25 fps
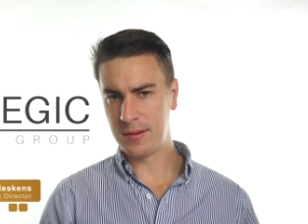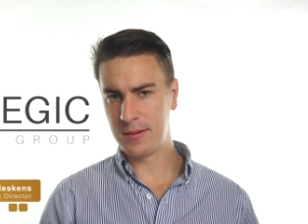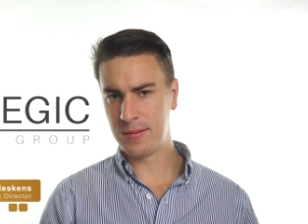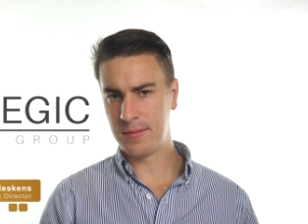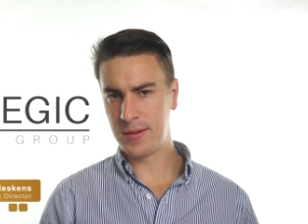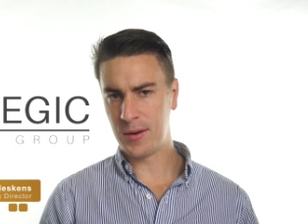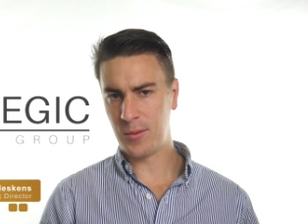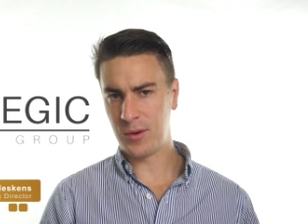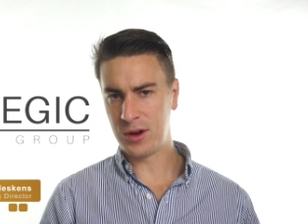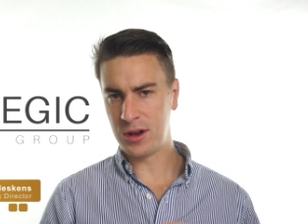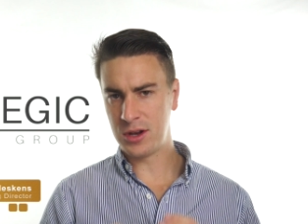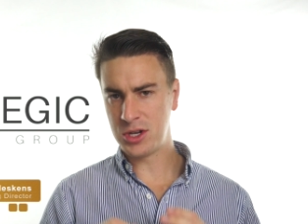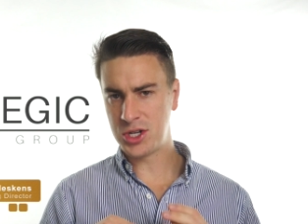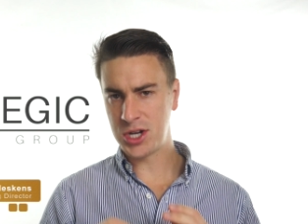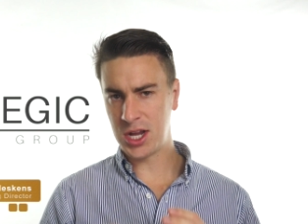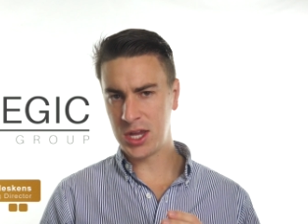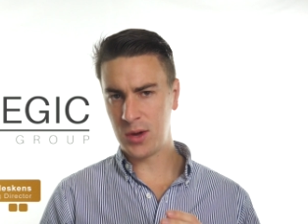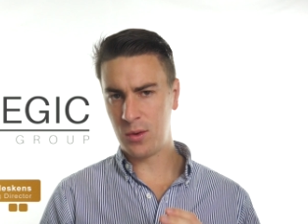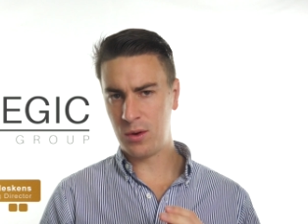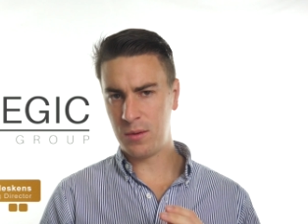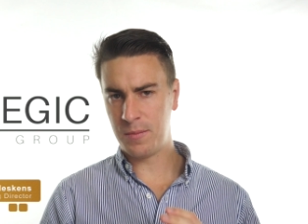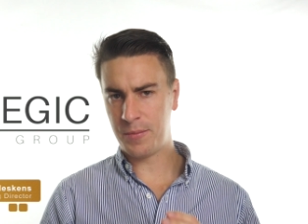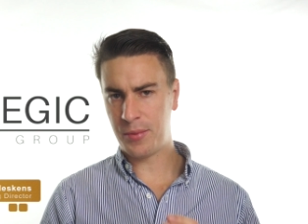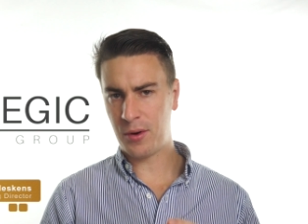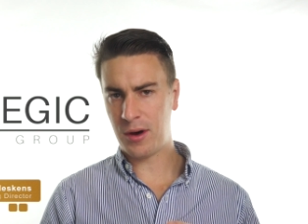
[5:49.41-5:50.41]
but when a
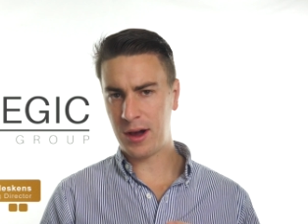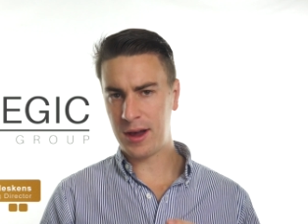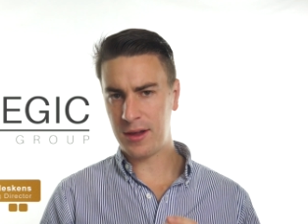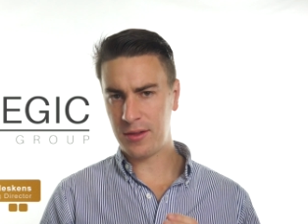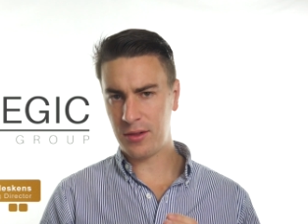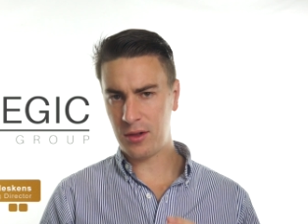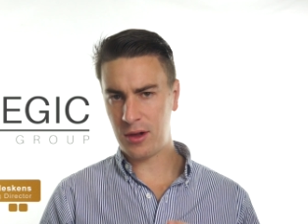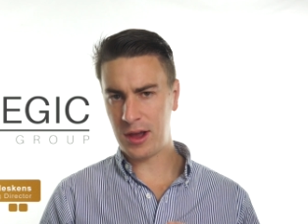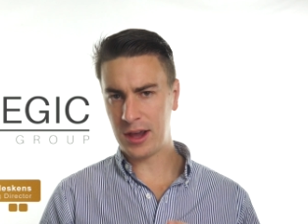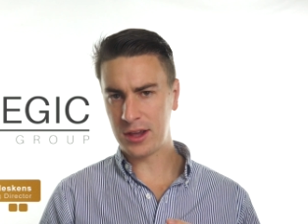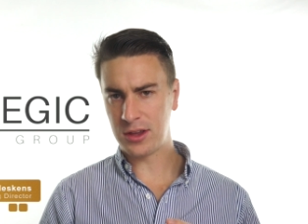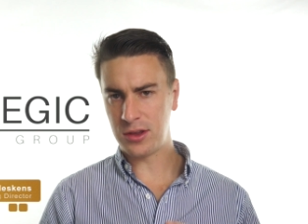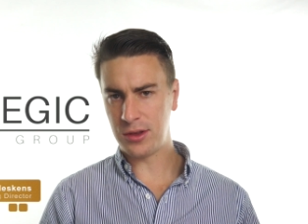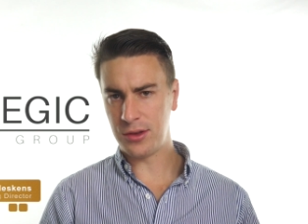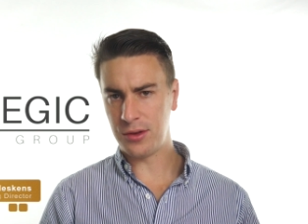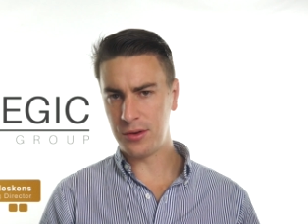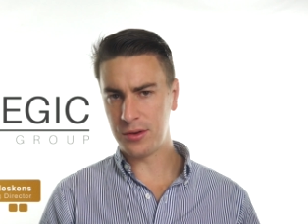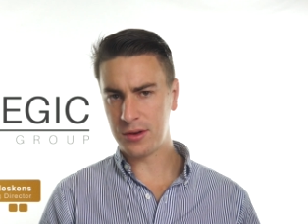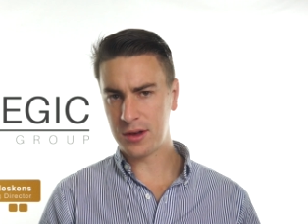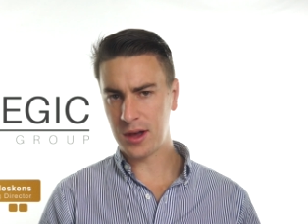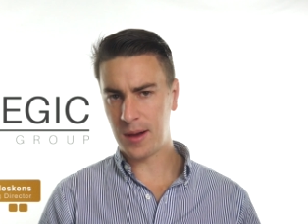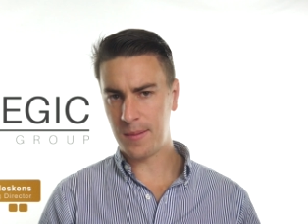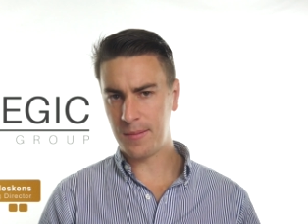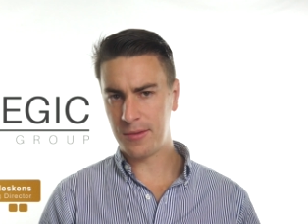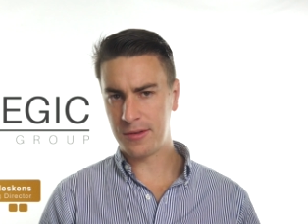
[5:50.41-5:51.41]
genuine buyer like you
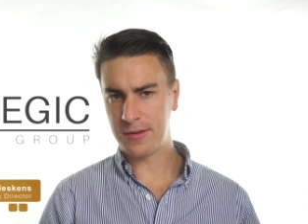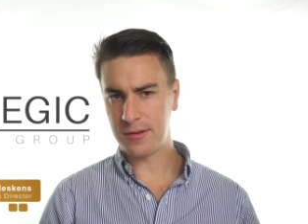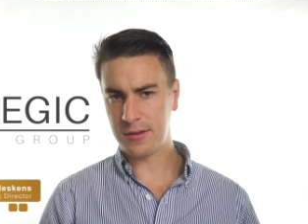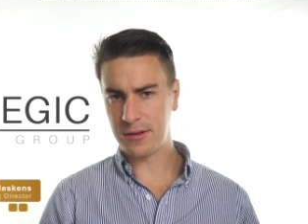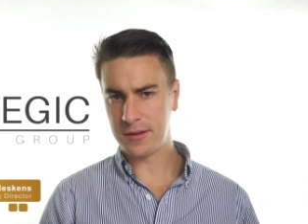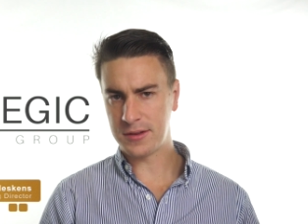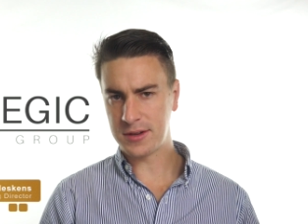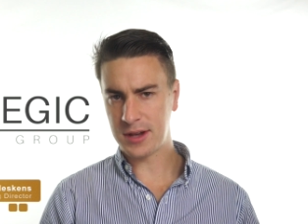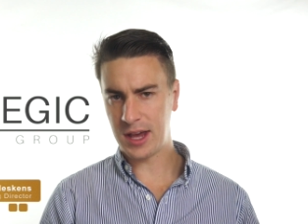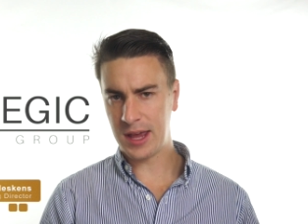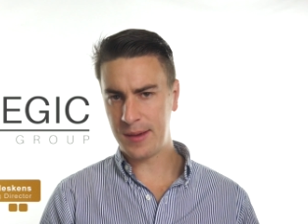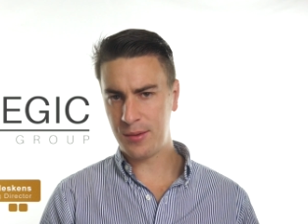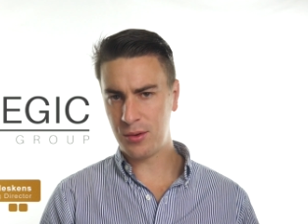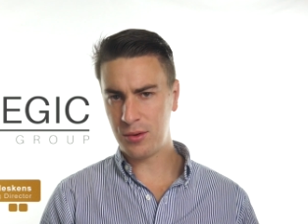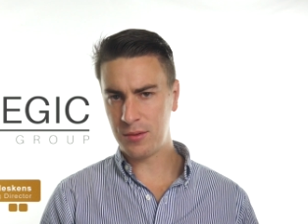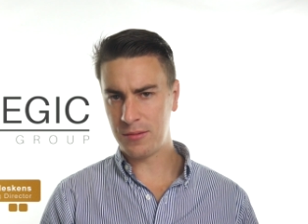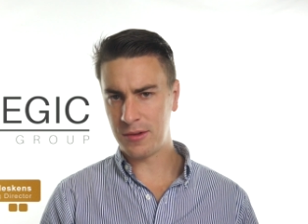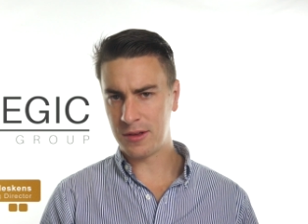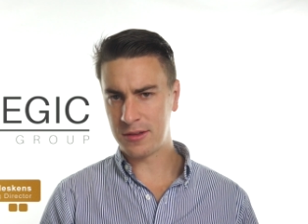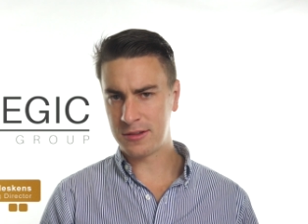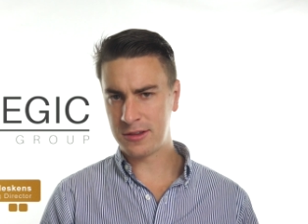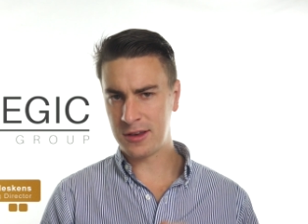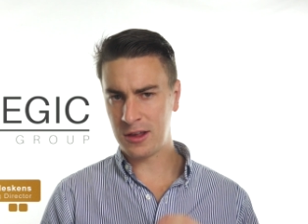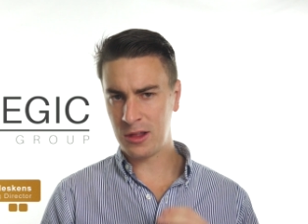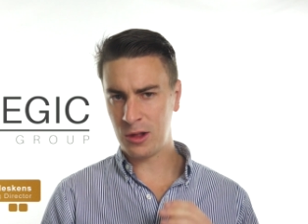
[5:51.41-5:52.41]
comes to the table,
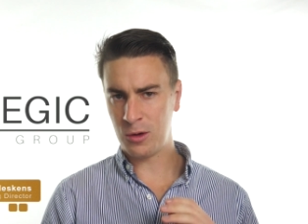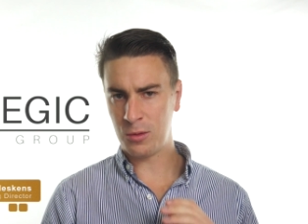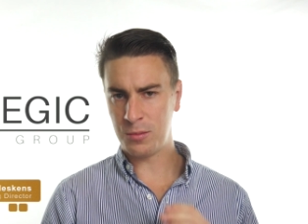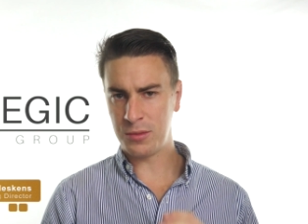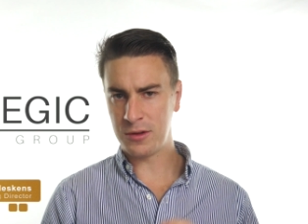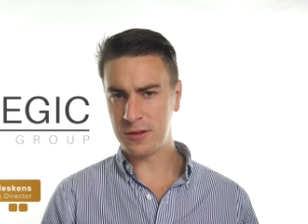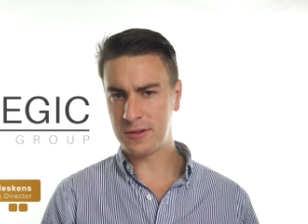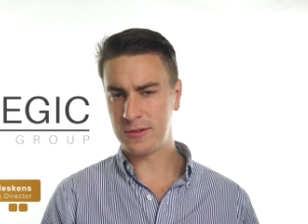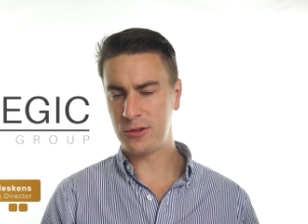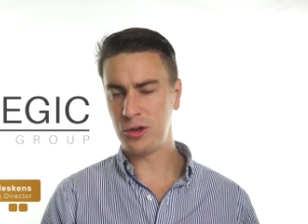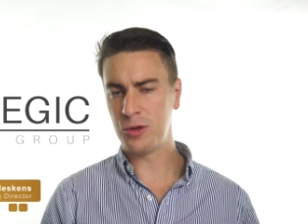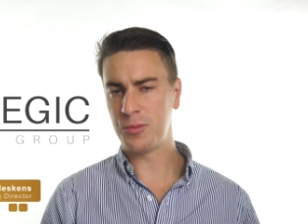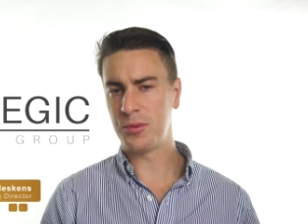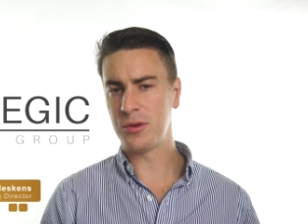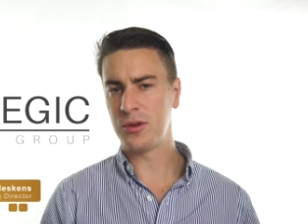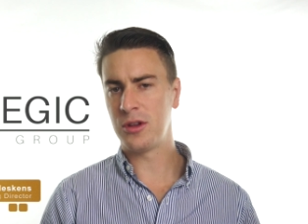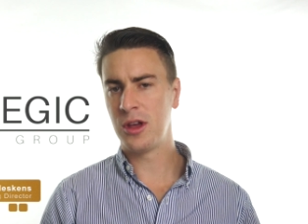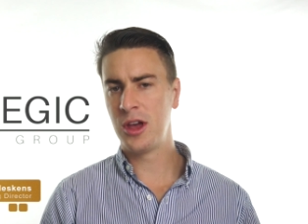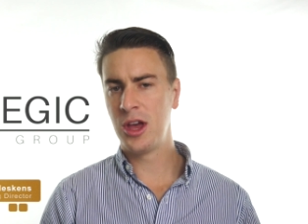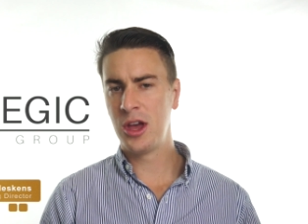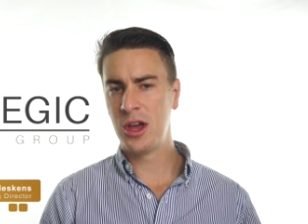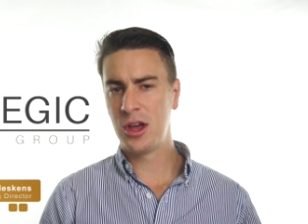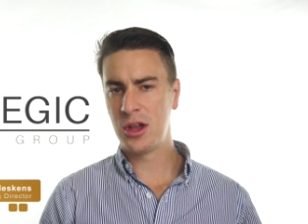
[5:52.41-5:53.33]
the seller will be stupid